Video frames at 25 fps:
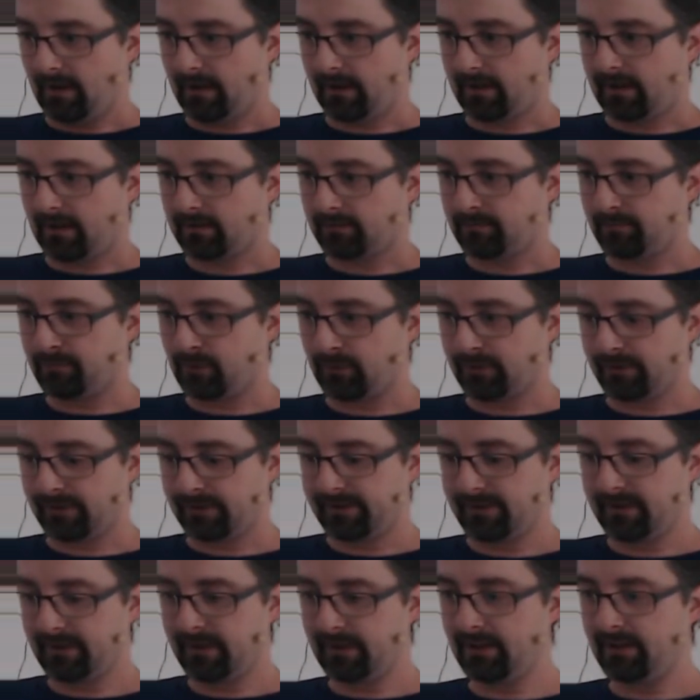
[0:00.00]
I can put
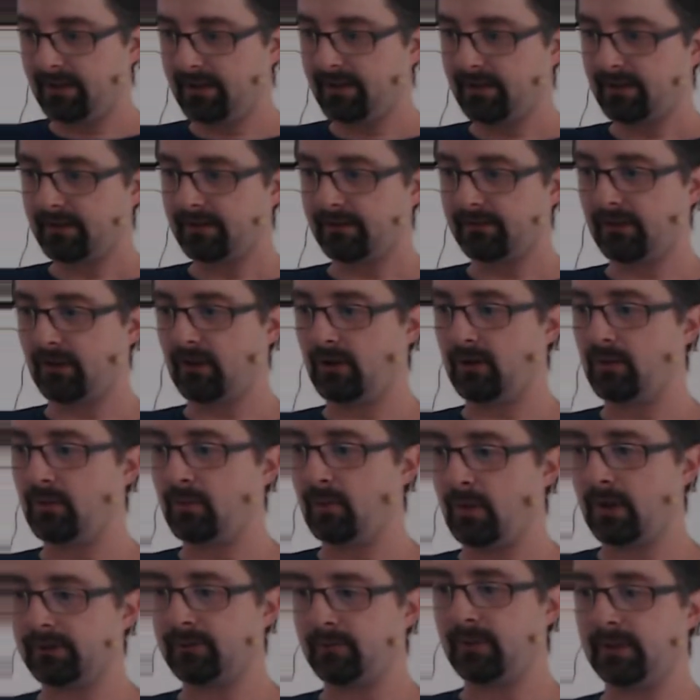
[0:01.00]
it here. So
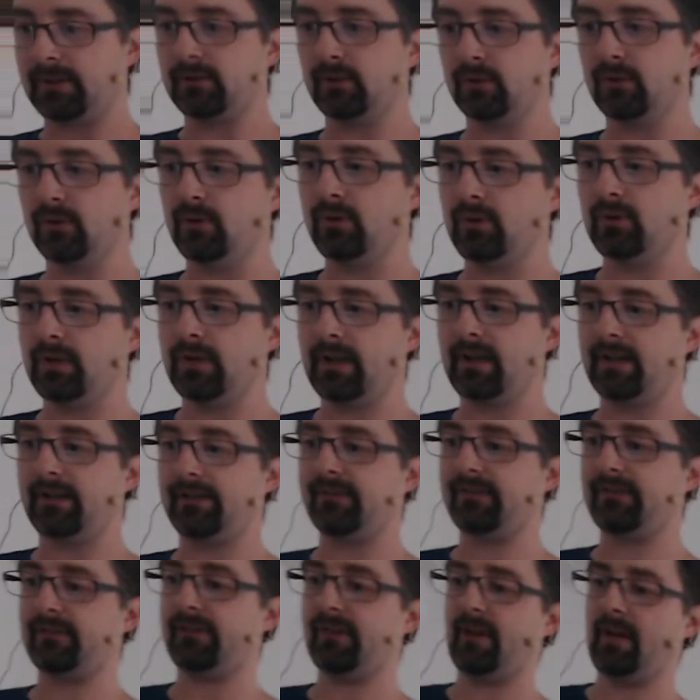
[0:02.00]
what we do
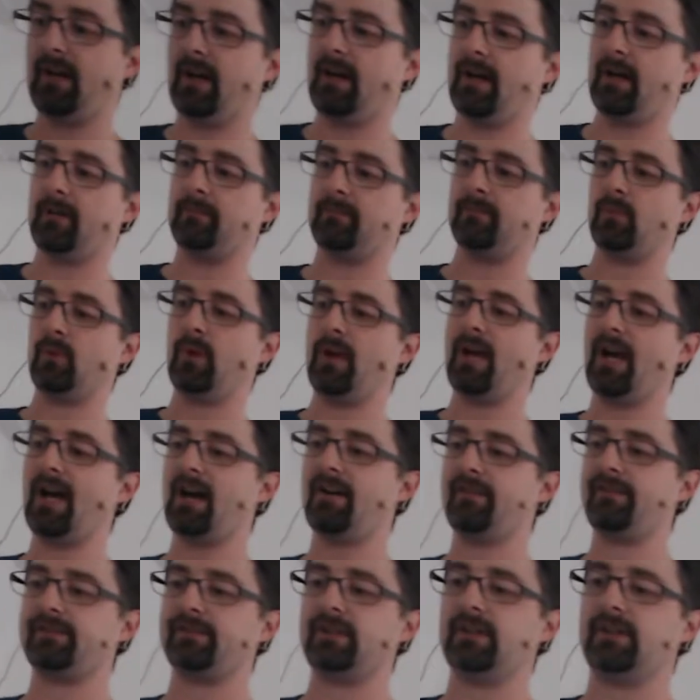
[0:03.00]
is we
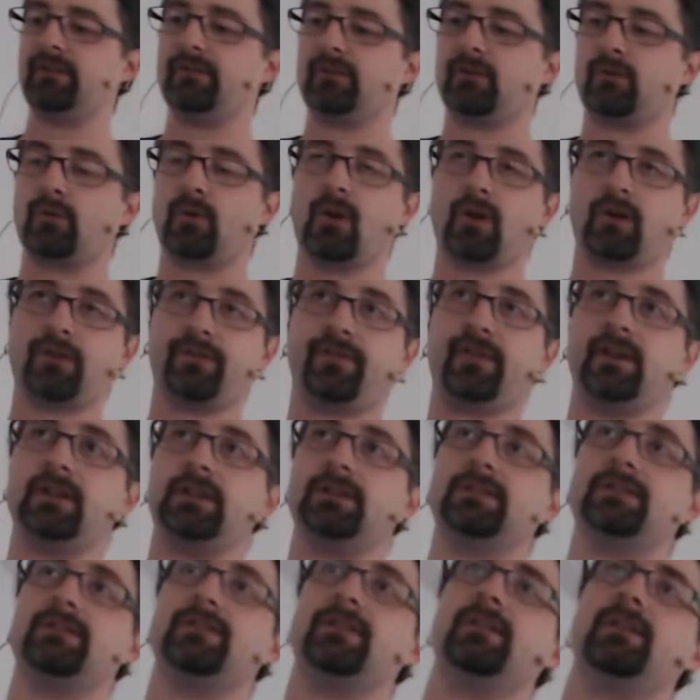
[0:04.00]
have this grok
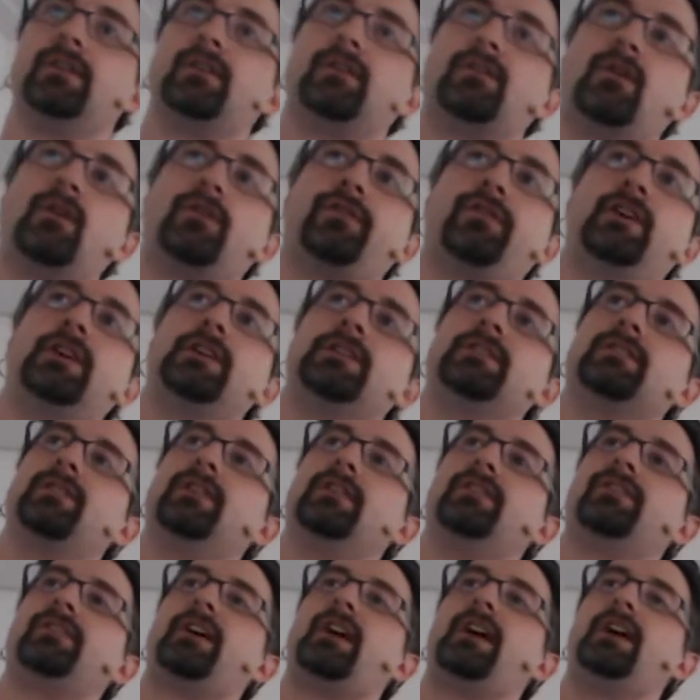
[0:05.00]
filter. Grok
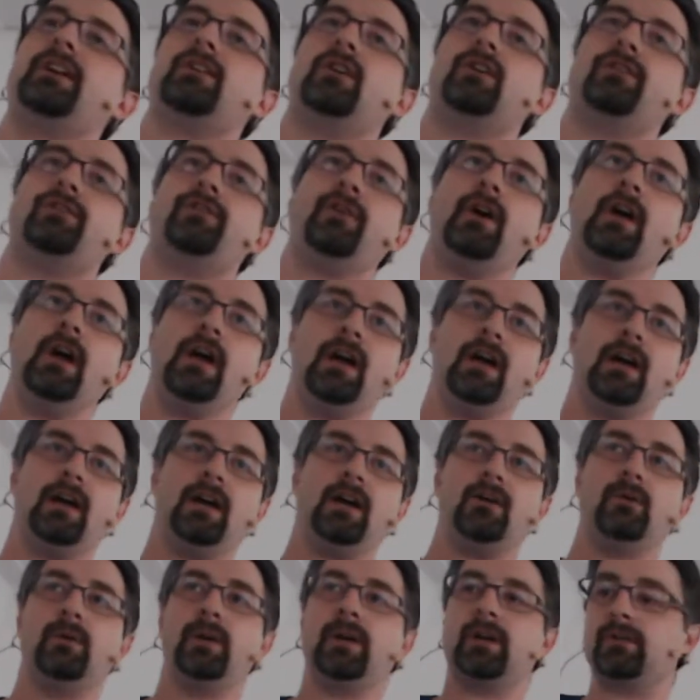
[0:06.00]
filter is kind of
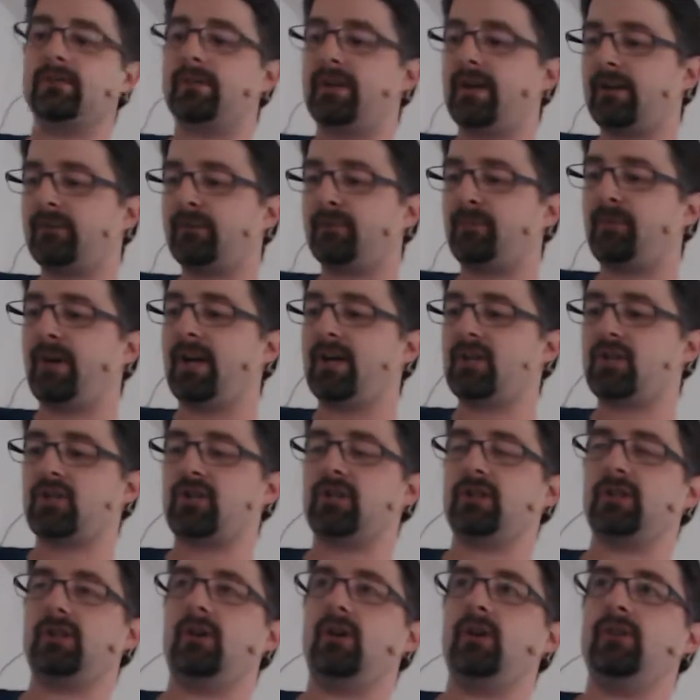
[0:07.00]
regular
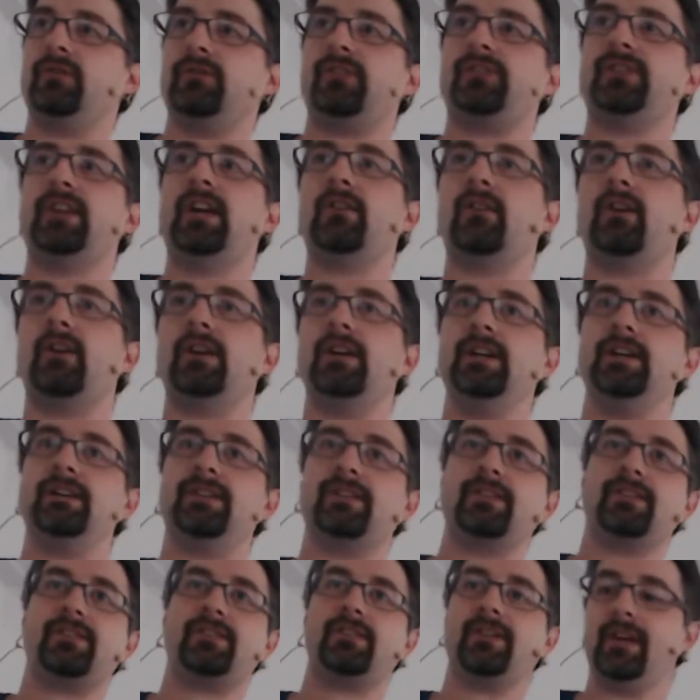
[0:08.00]
expression on
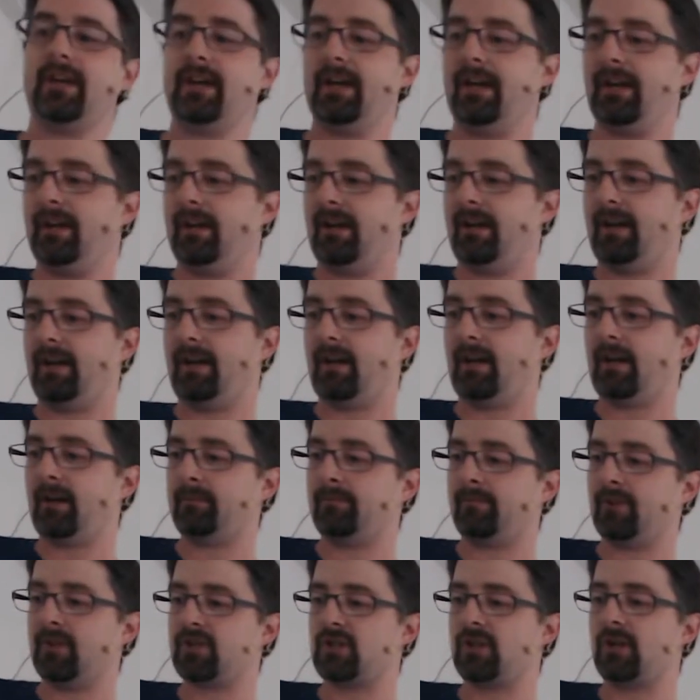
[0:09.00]
steroids,
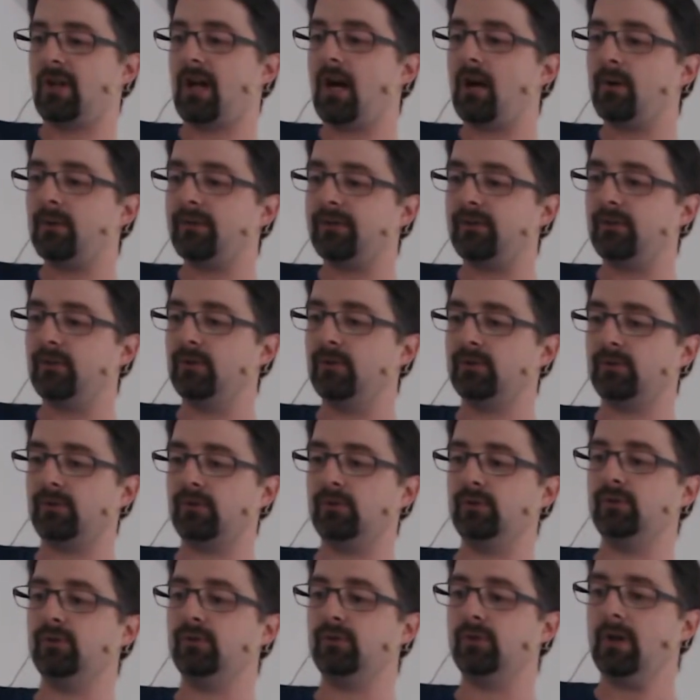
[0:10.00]
which allows you
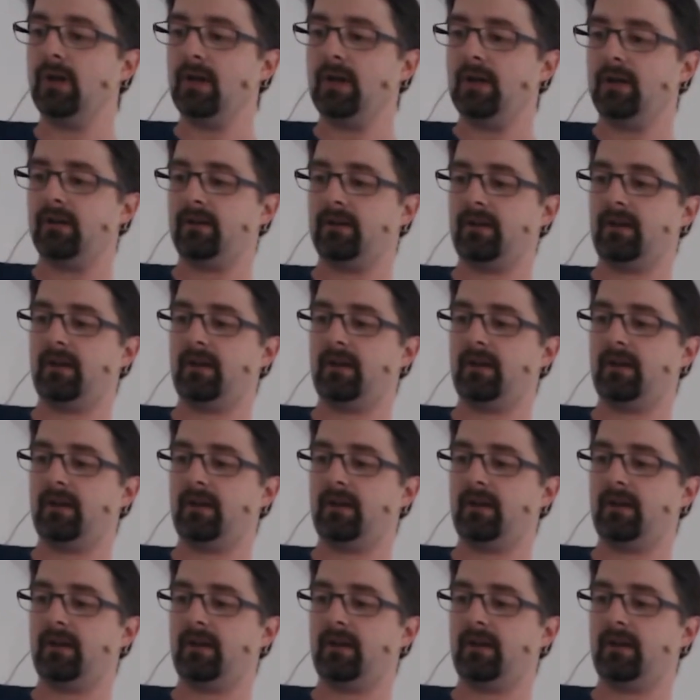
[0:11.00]
to